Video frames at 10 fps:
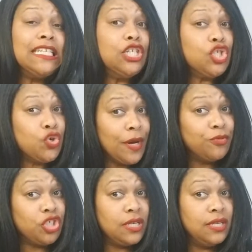
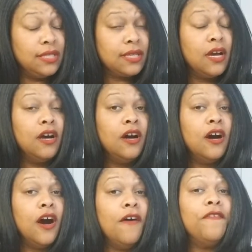descriptions
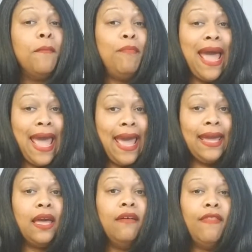of the
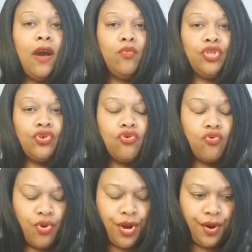bag that was
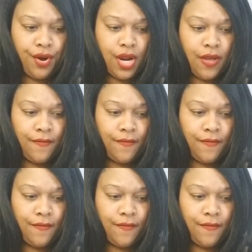ordered.